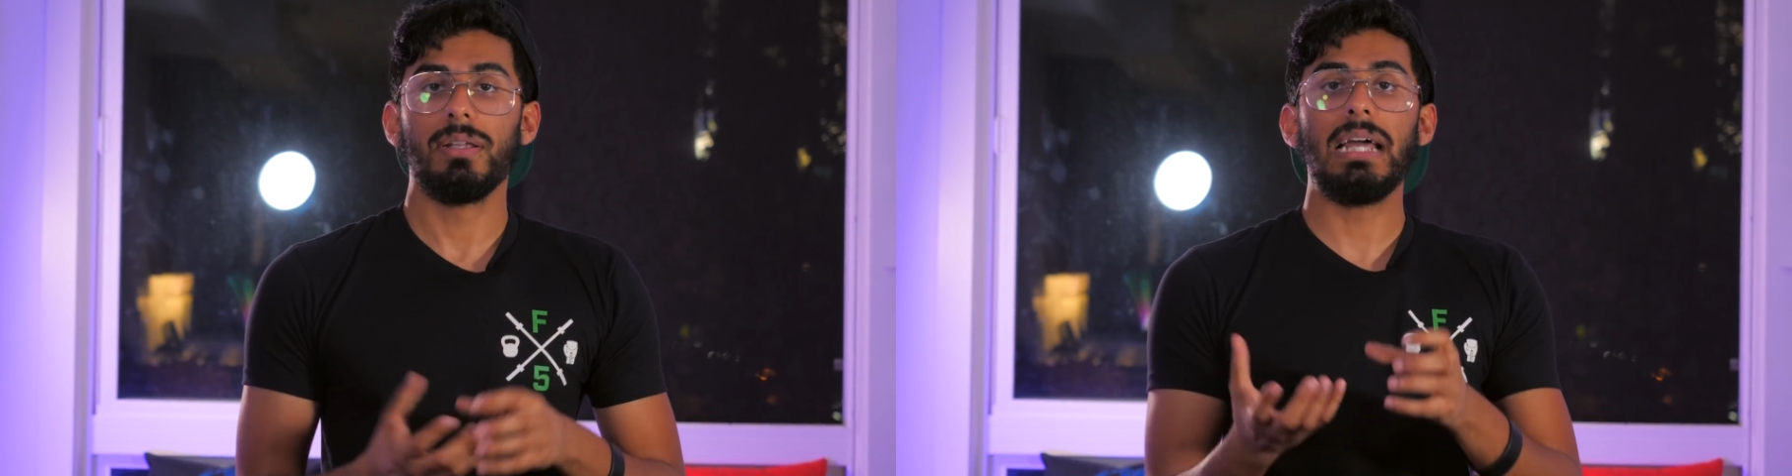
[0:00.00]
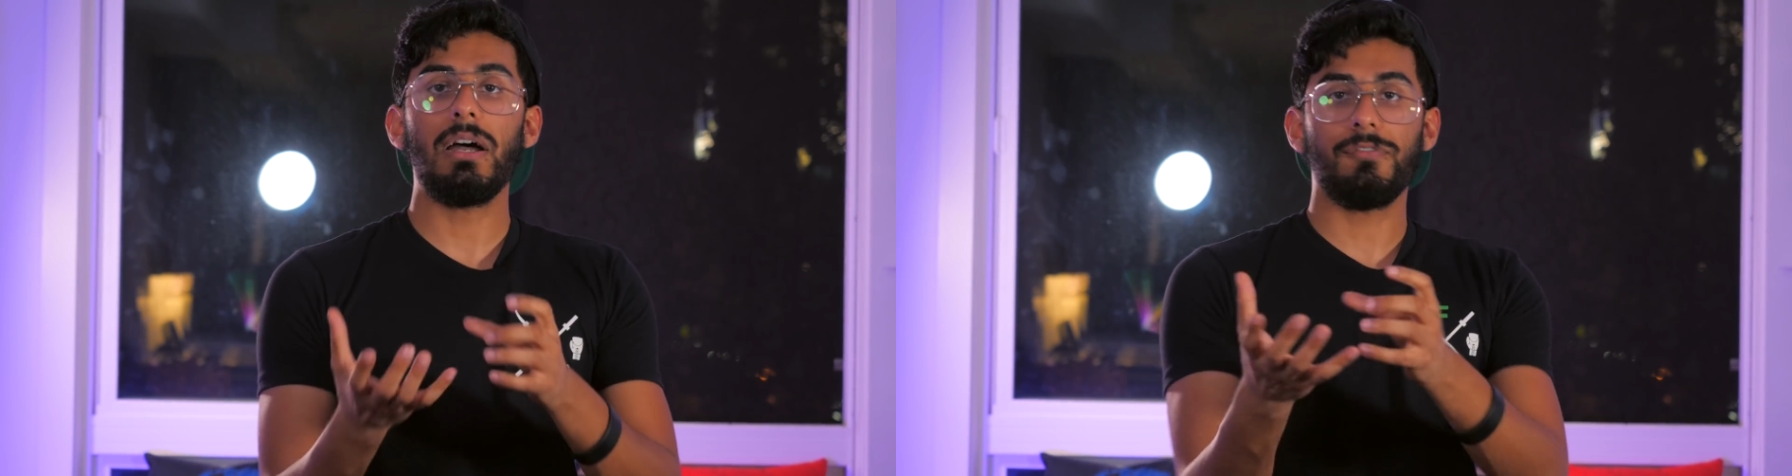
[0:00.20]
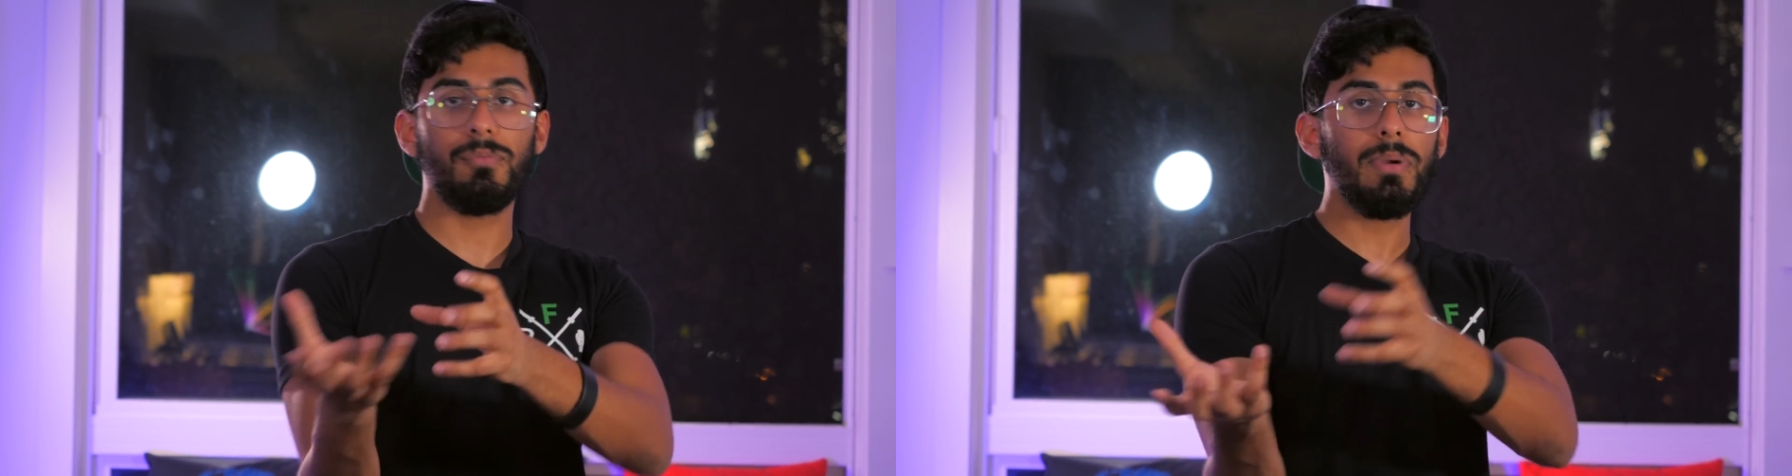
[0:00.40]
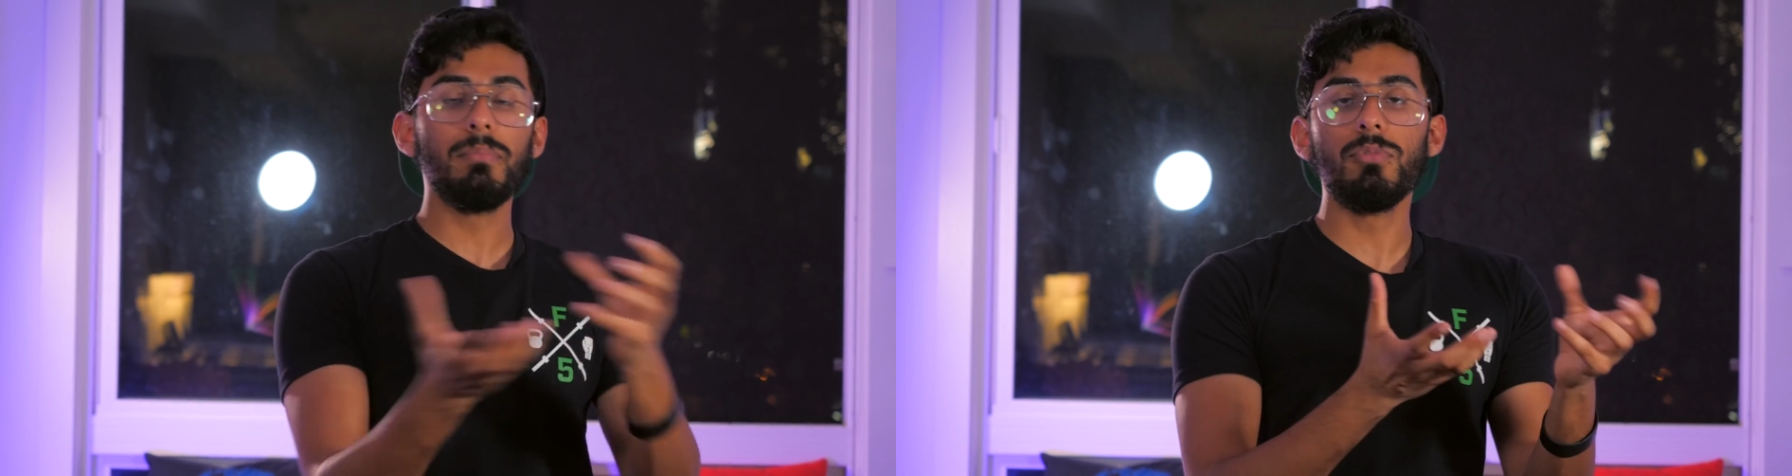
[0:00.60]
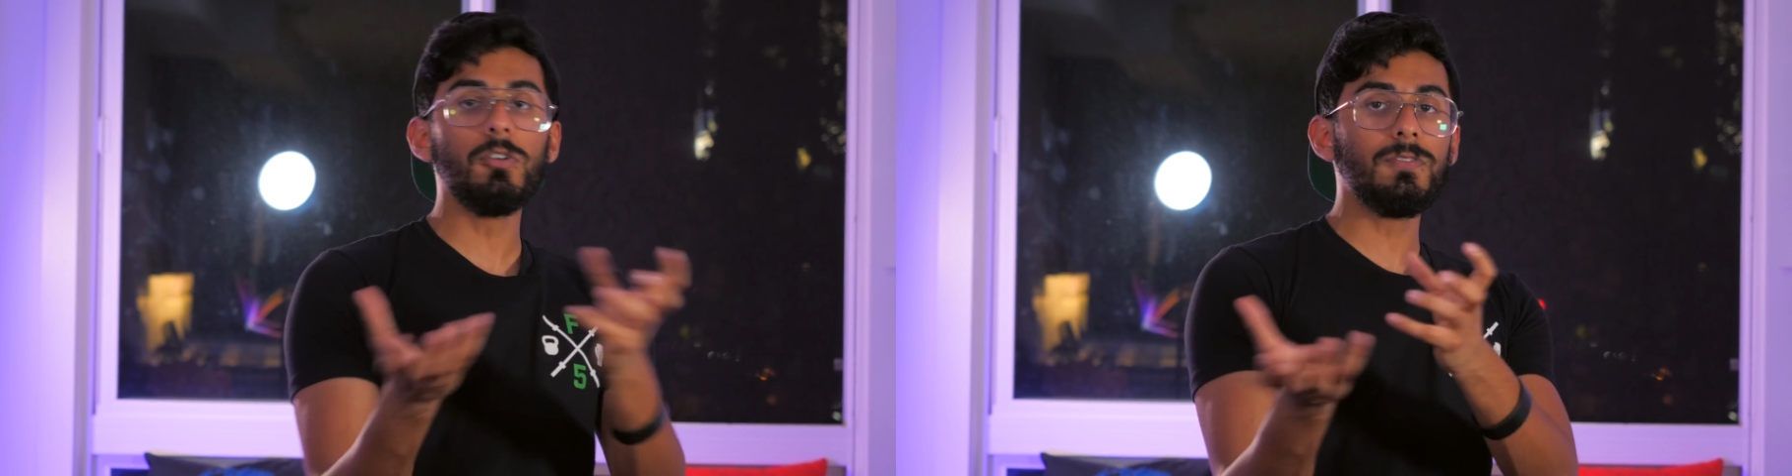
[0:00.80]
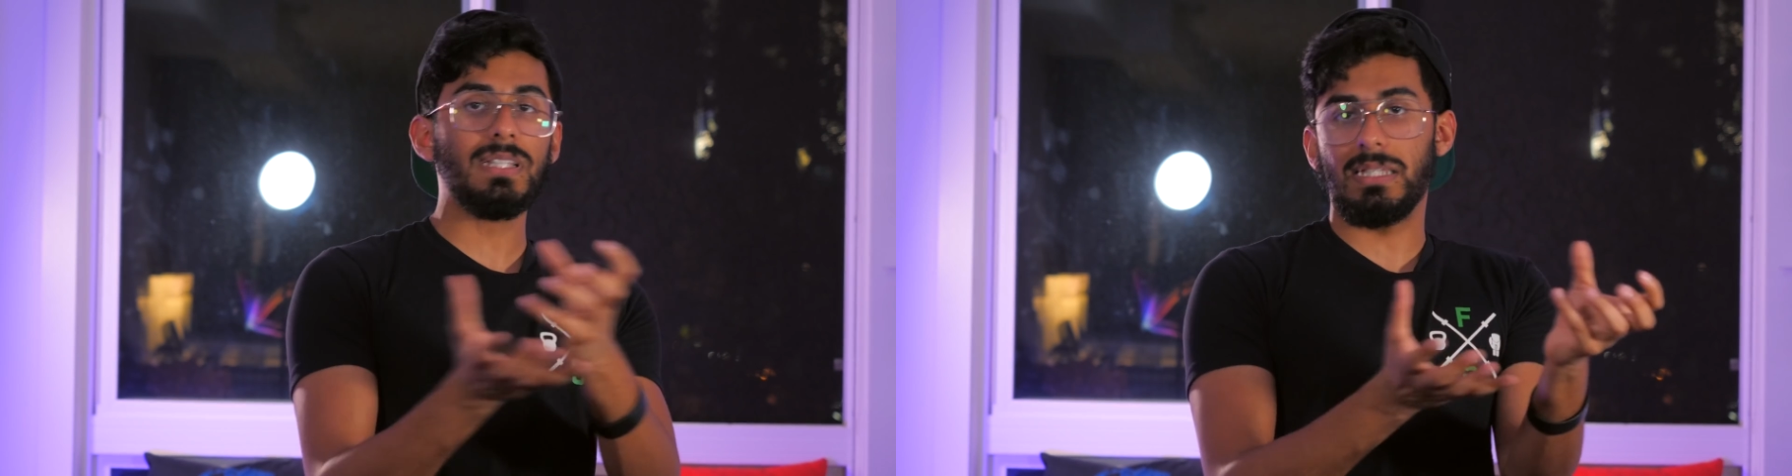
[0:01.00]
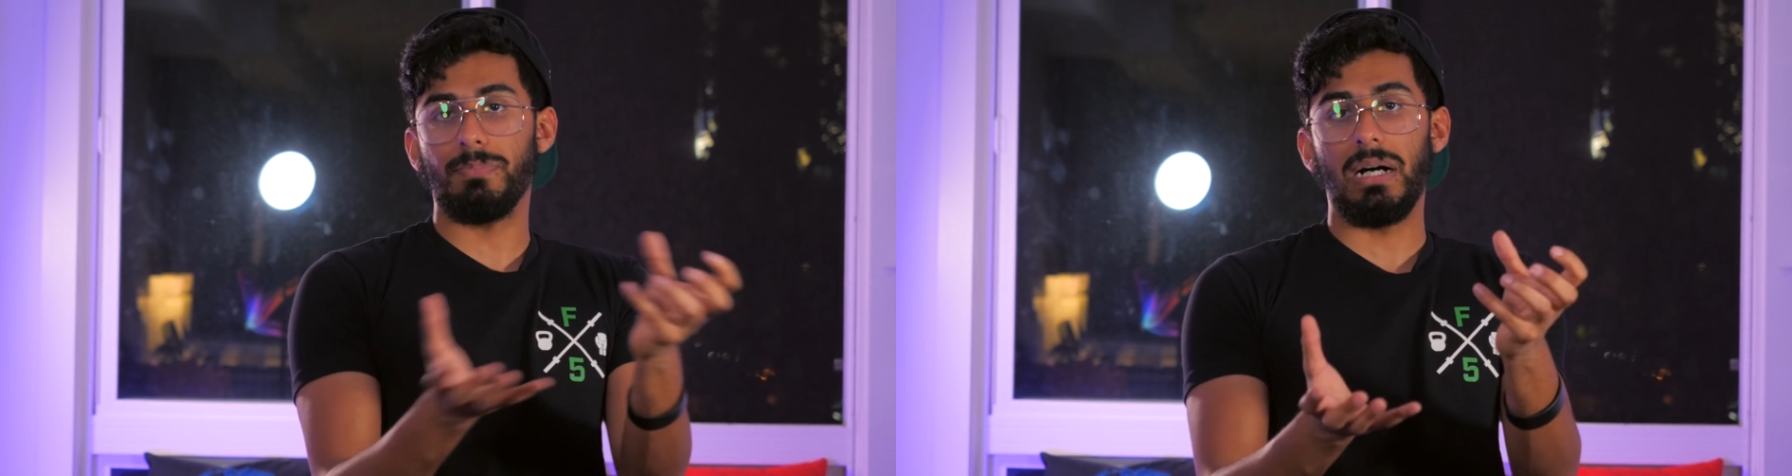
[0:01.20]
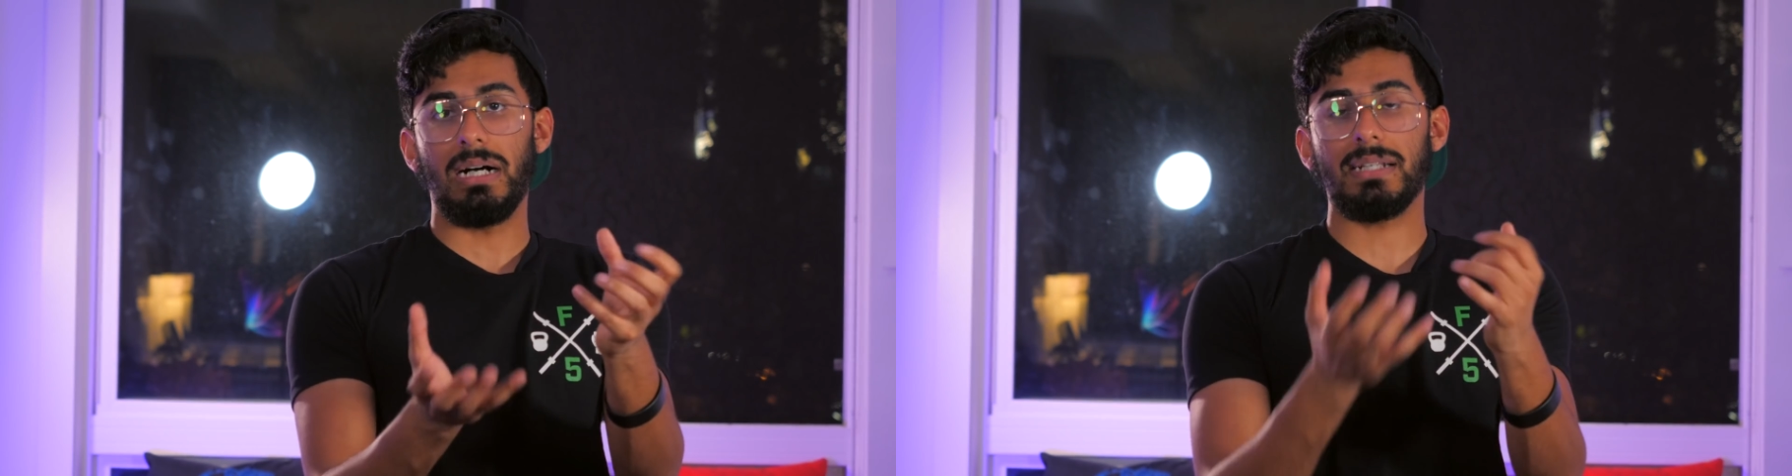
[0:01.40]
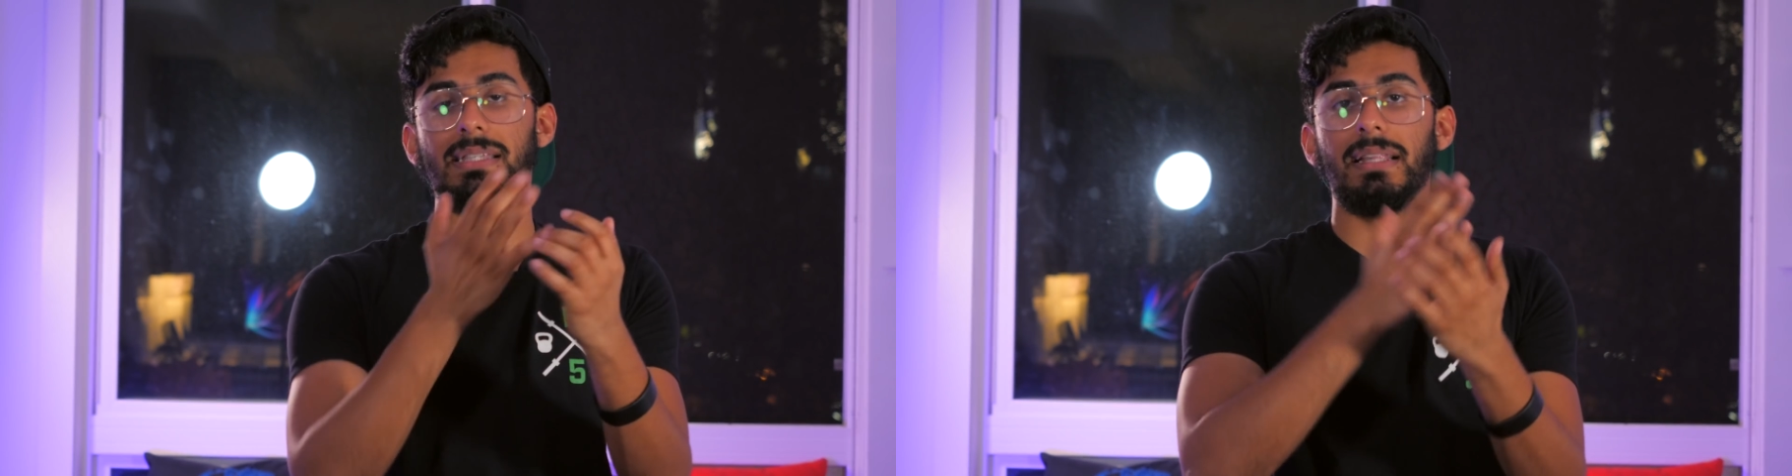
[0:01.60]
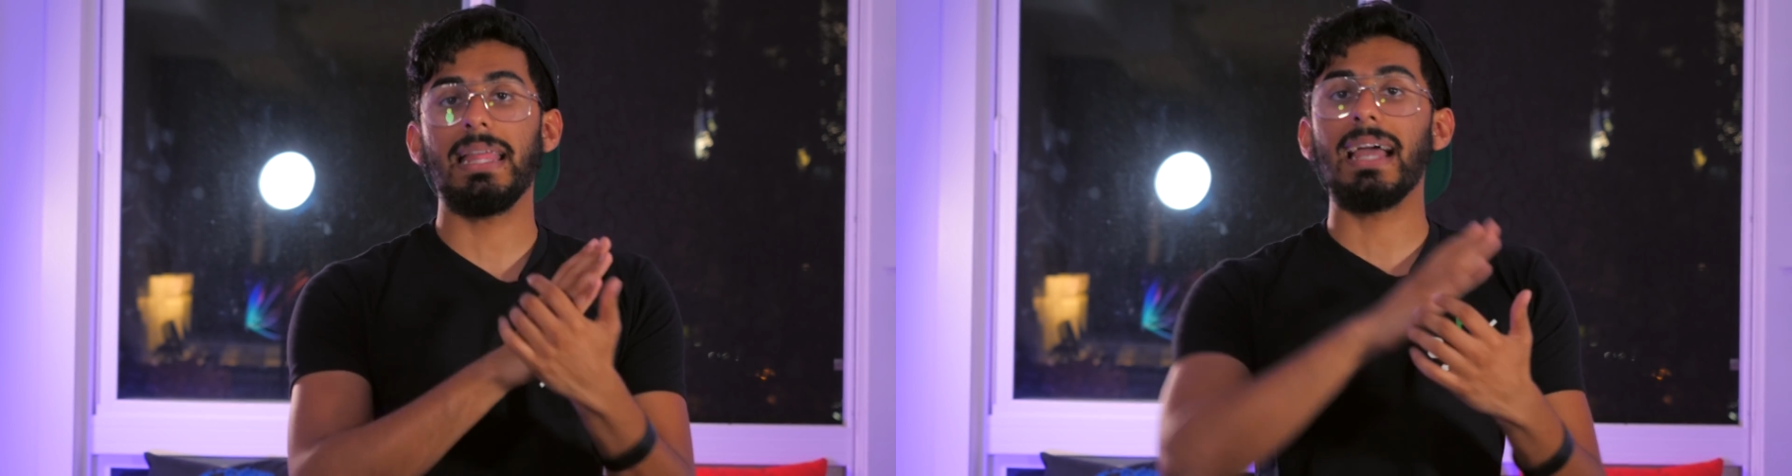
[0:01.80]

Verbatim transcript: Now if we move this box,